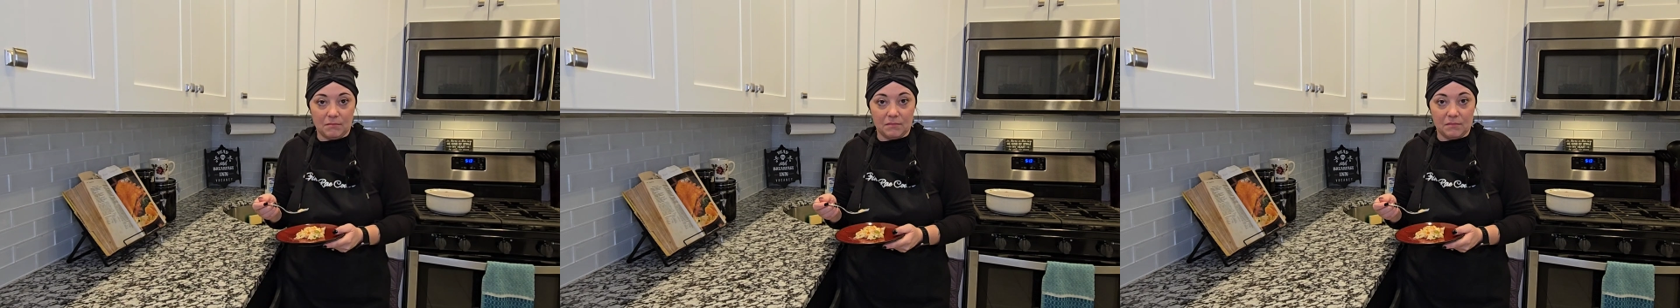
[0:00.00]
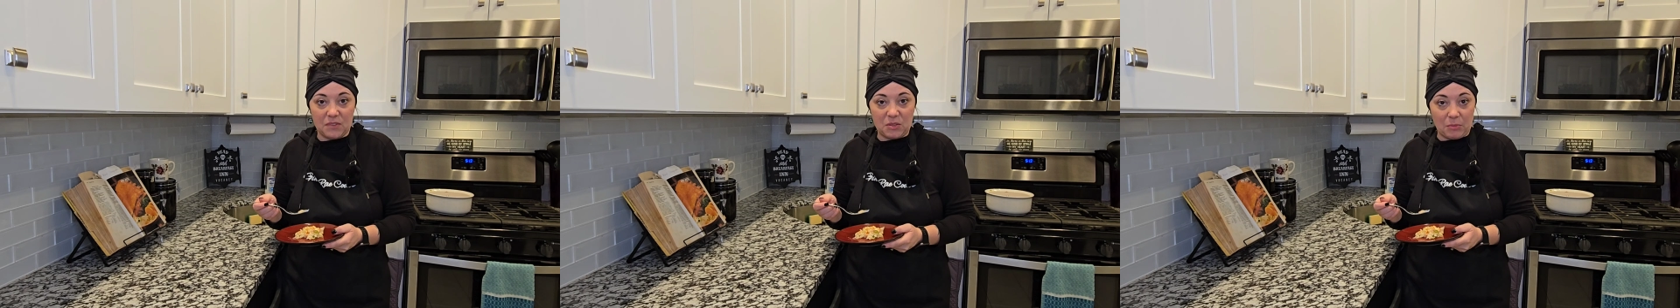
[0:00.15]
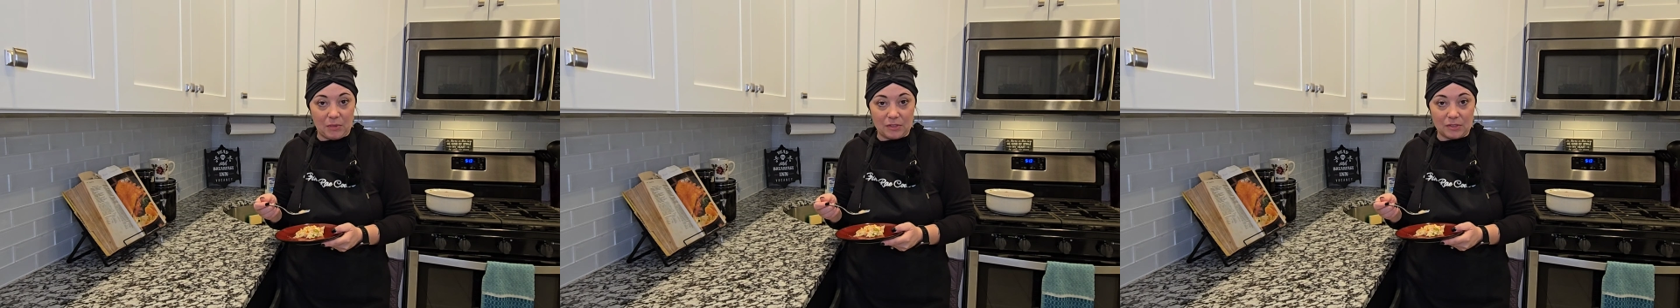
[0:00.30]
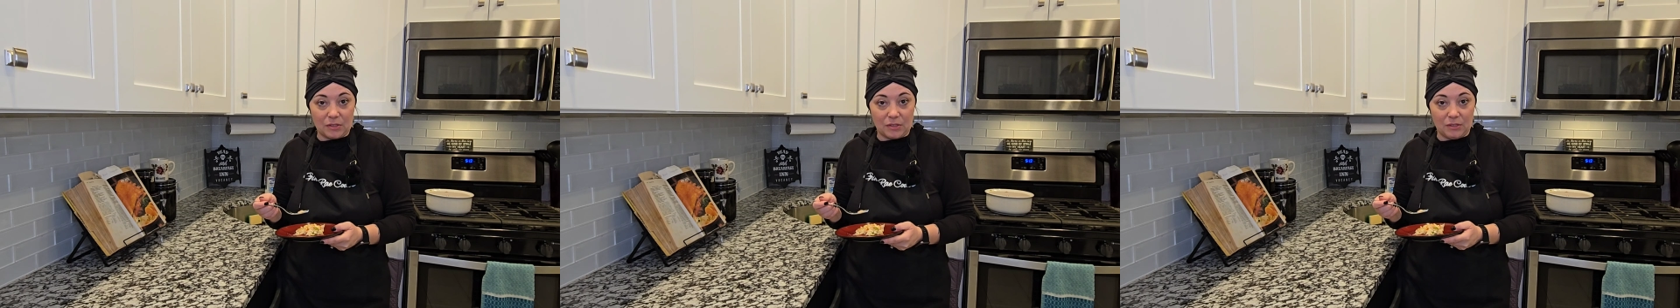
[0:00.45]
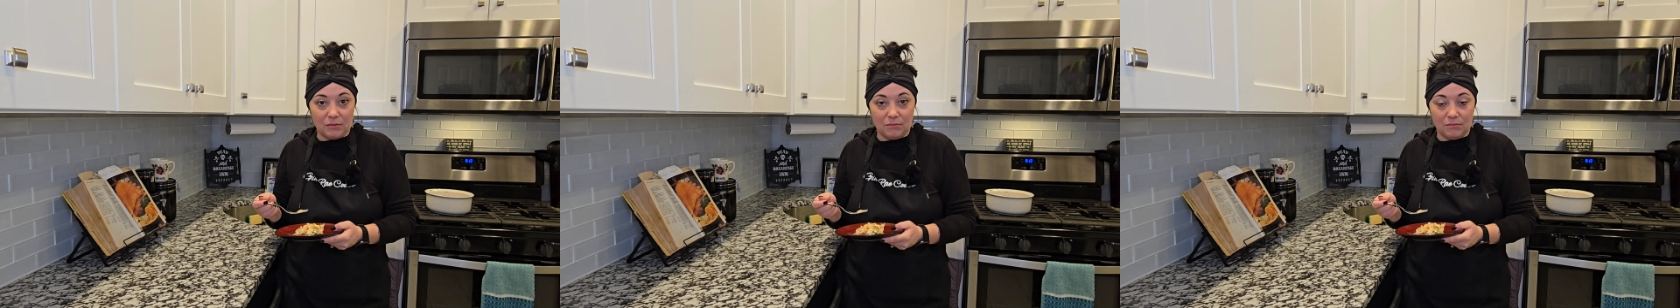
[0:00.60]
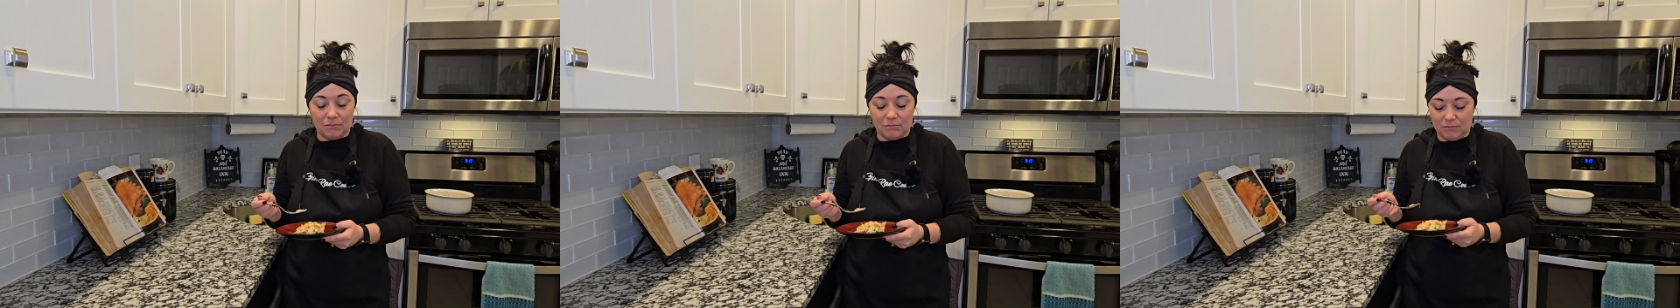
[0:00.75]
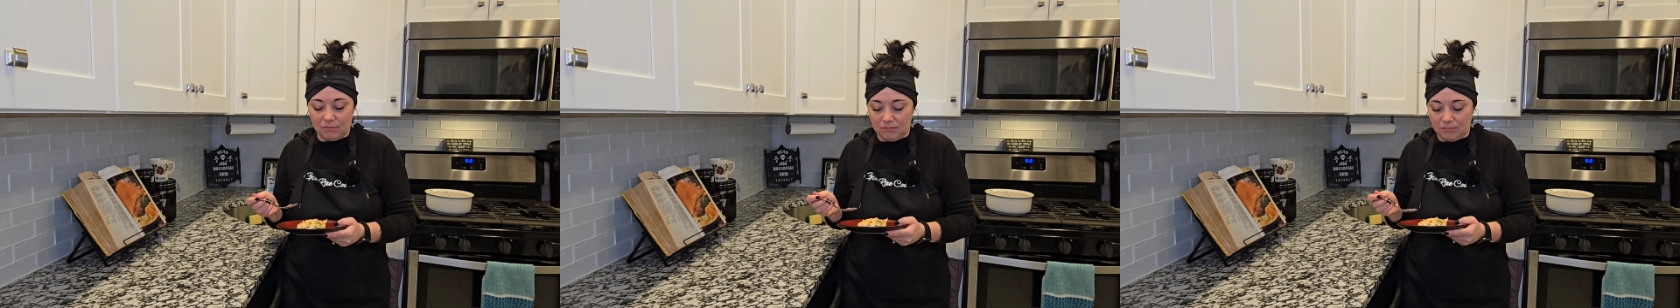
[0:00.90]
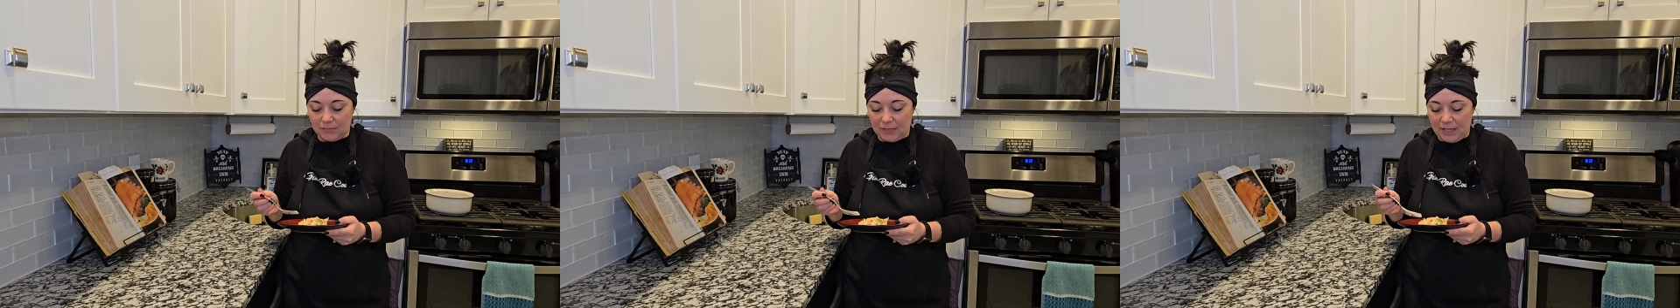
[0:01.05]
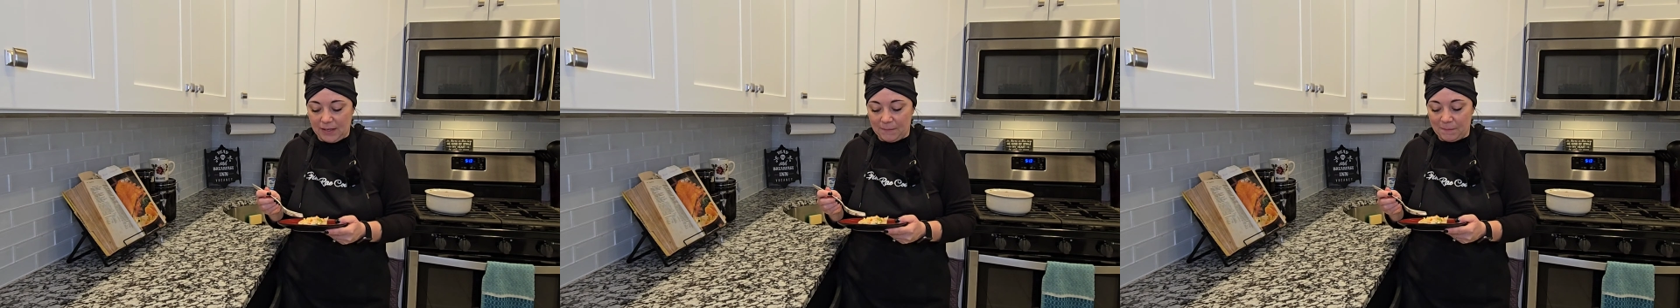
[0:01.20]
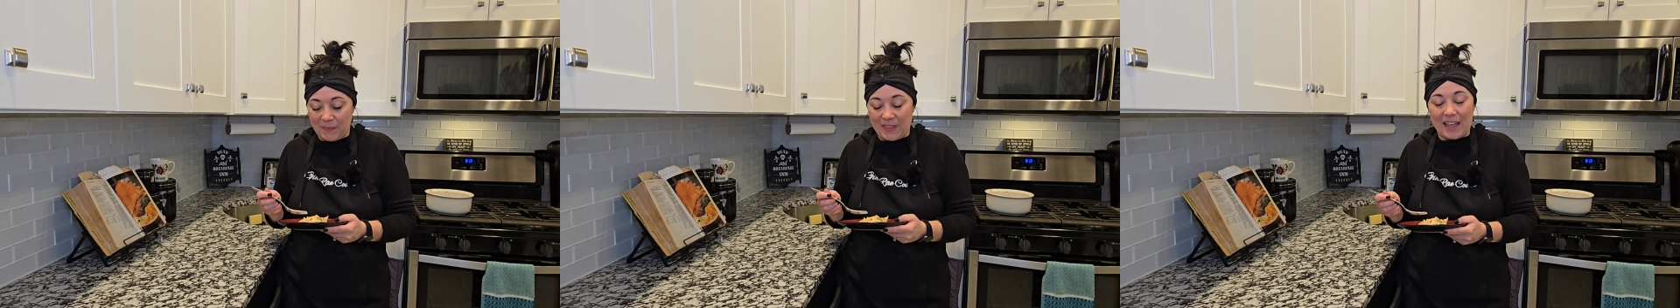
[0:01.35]
smells good.
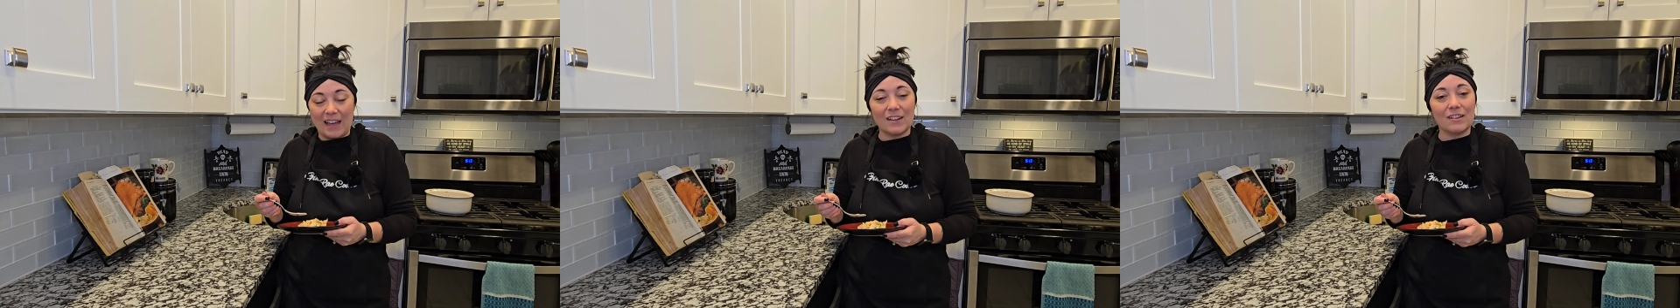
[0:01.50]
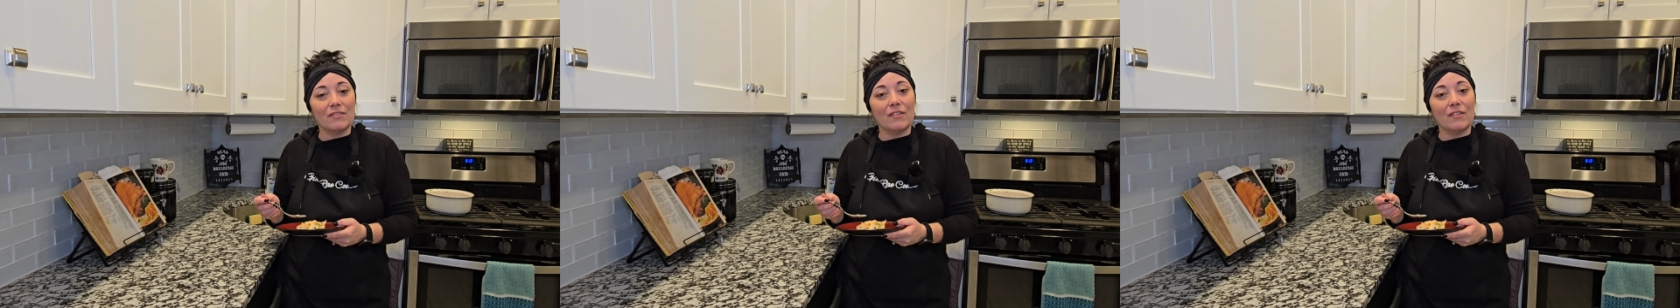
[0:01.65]
Out